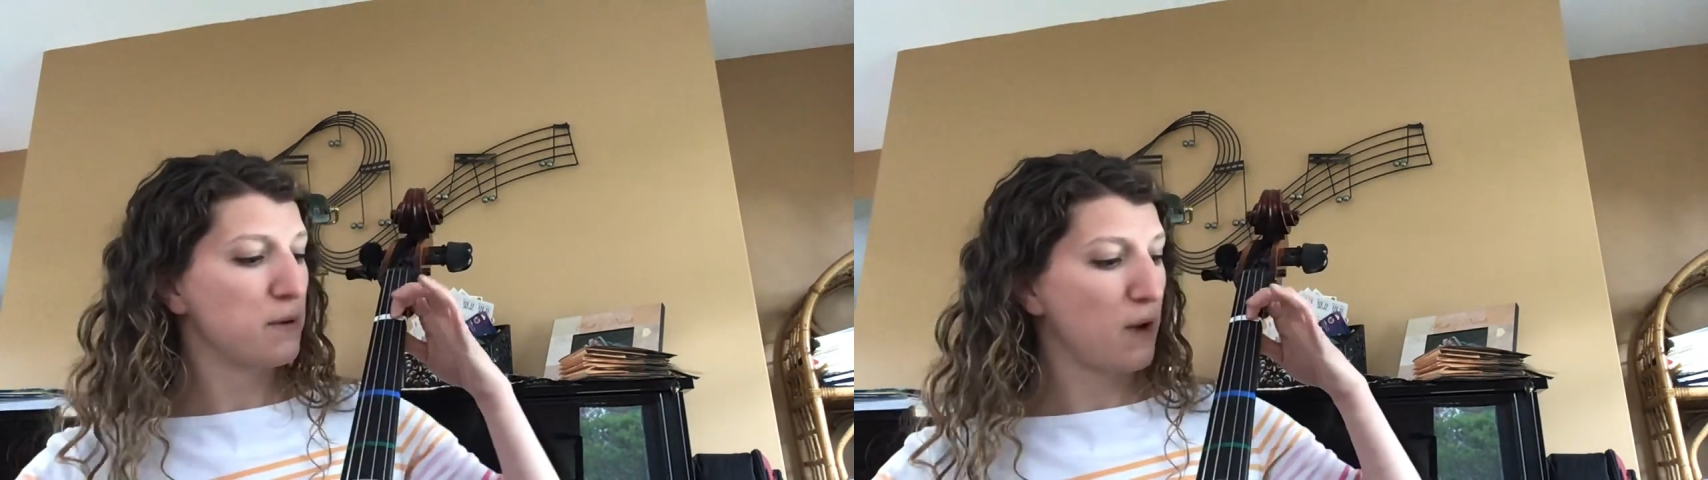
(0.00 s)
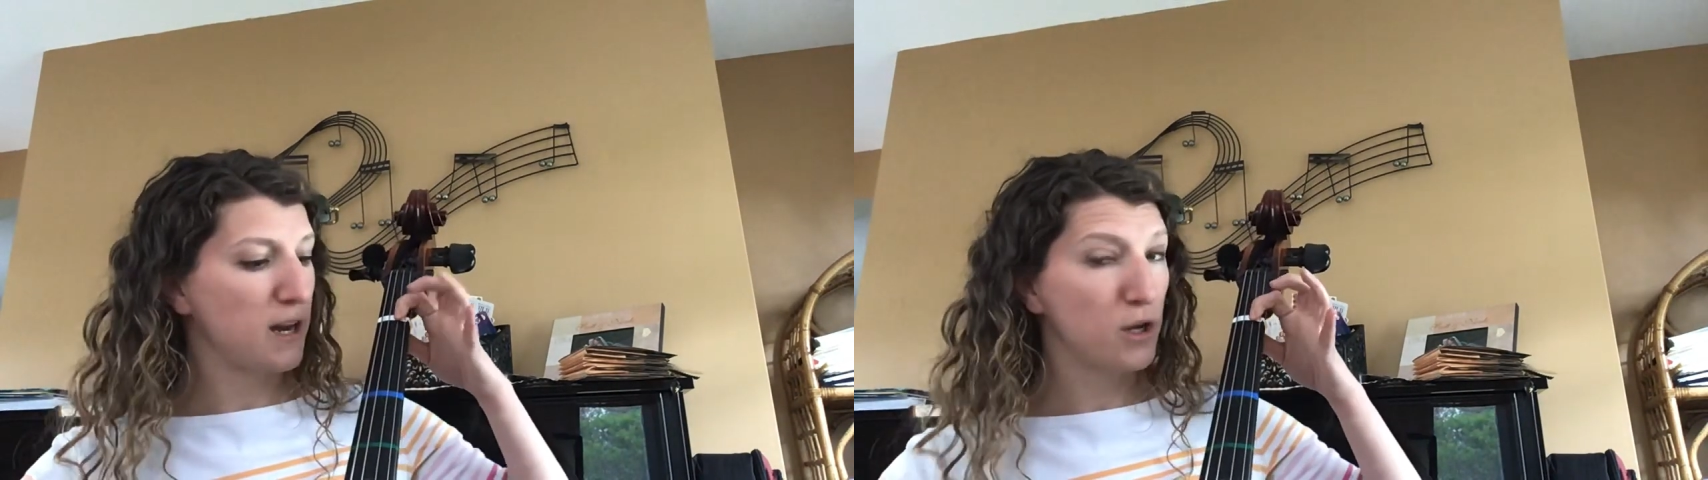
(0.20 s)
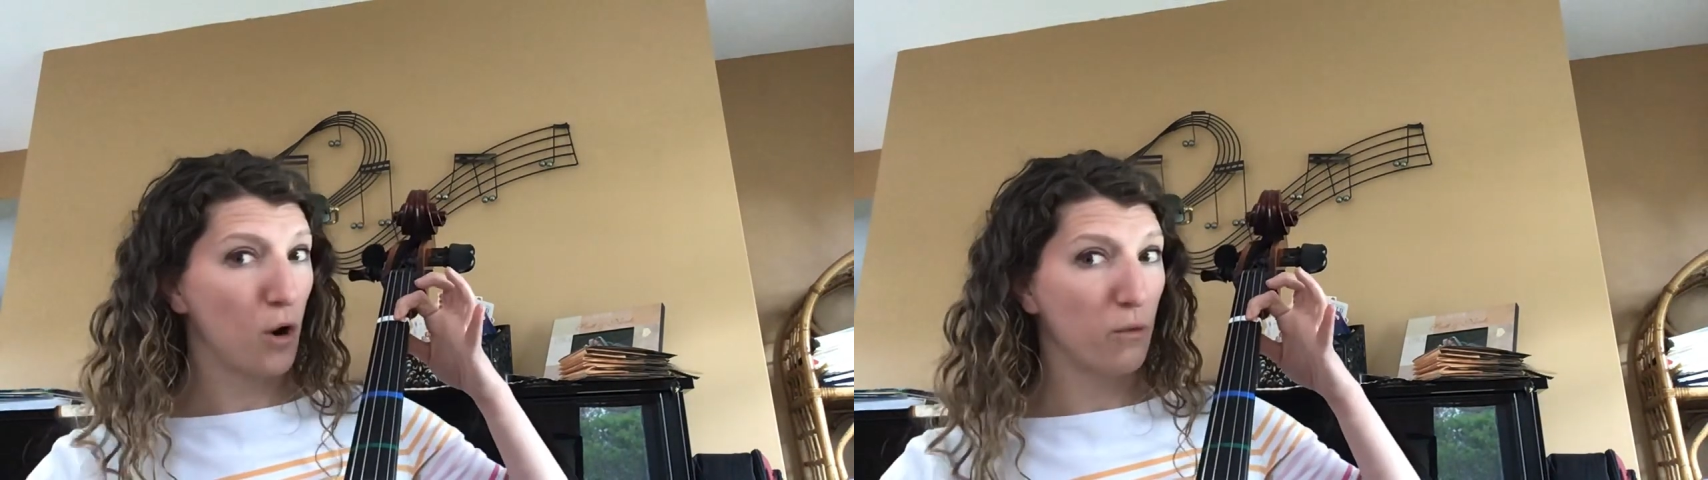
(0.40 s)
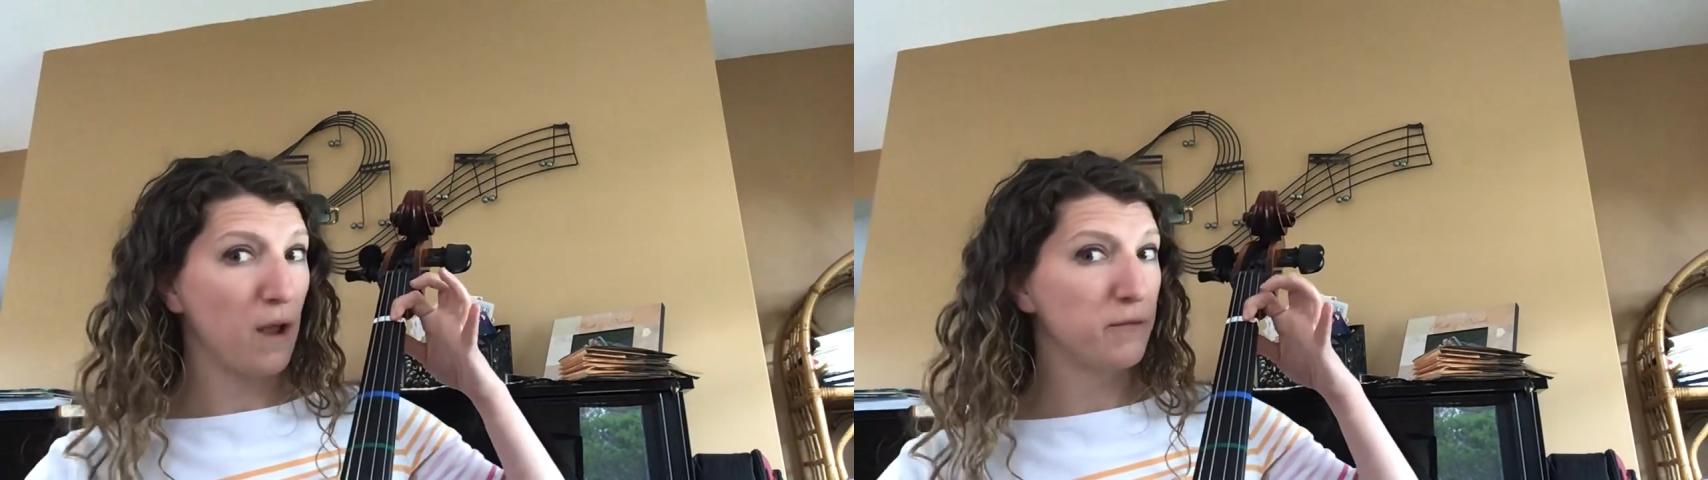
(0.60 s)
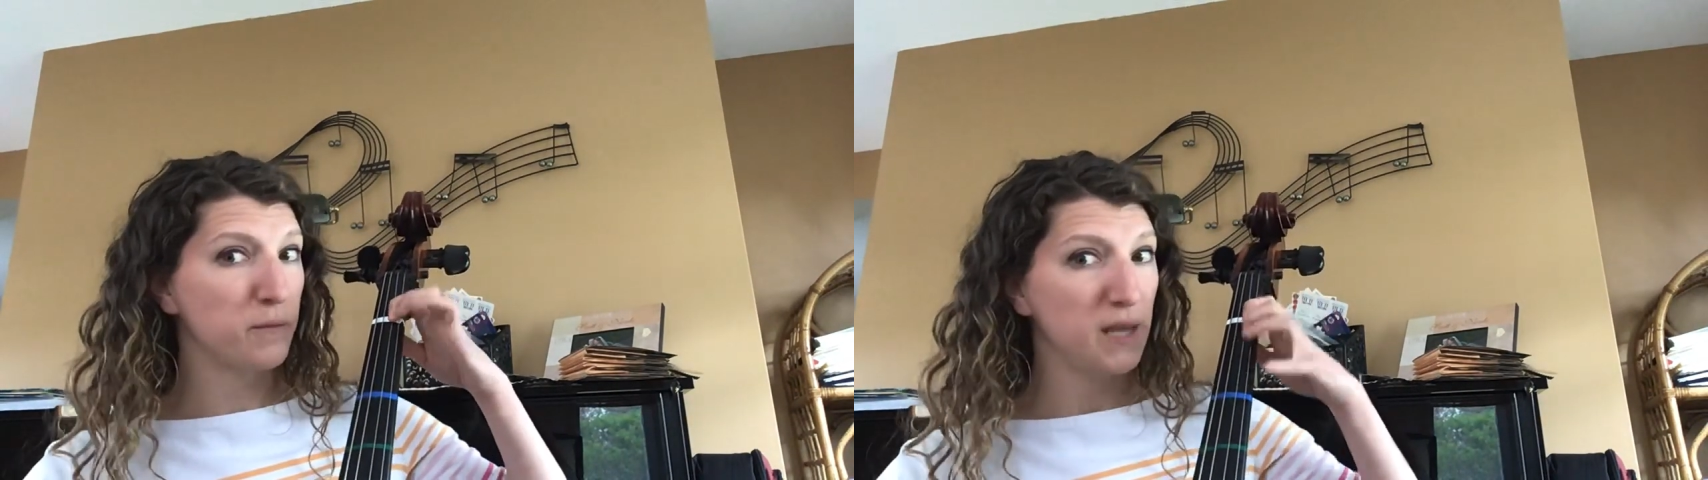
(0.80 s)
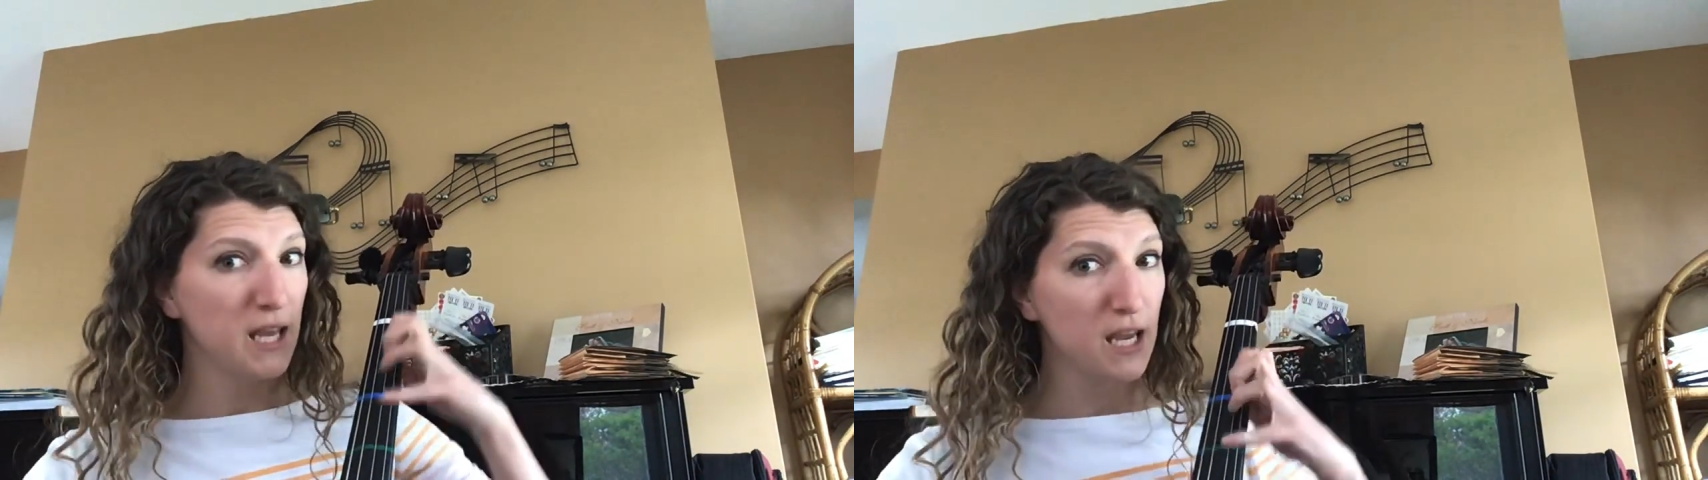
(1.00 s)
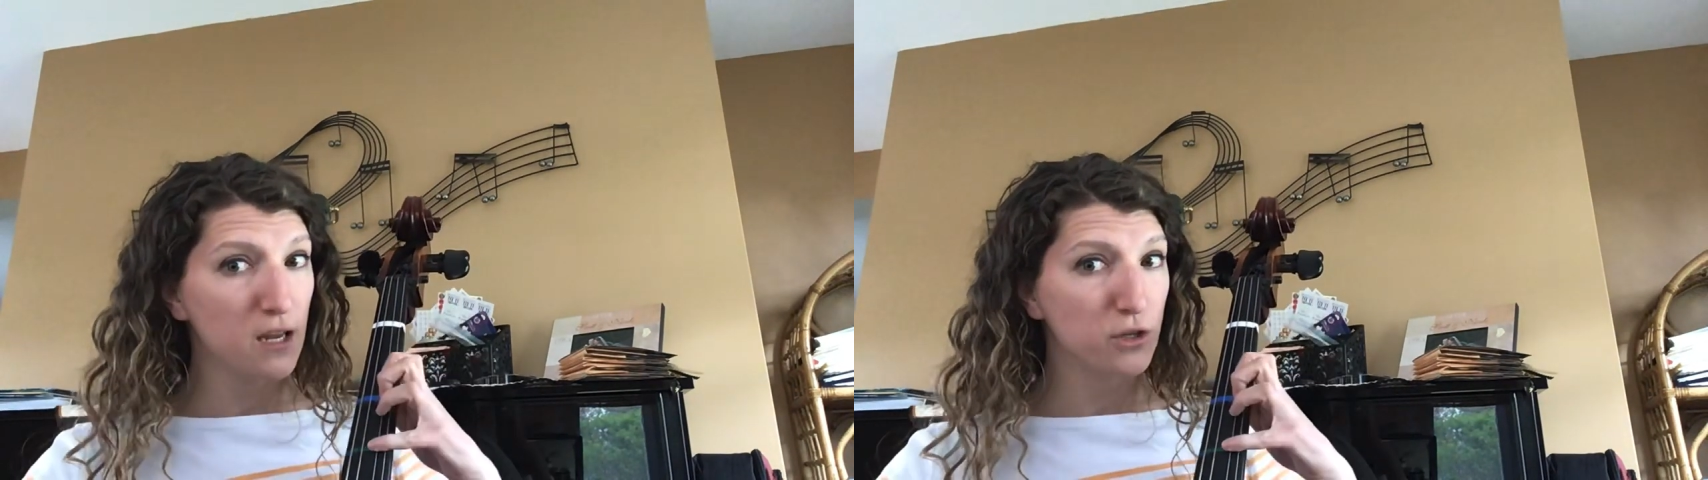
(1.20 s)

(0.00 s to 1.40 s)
Be ready to go right from E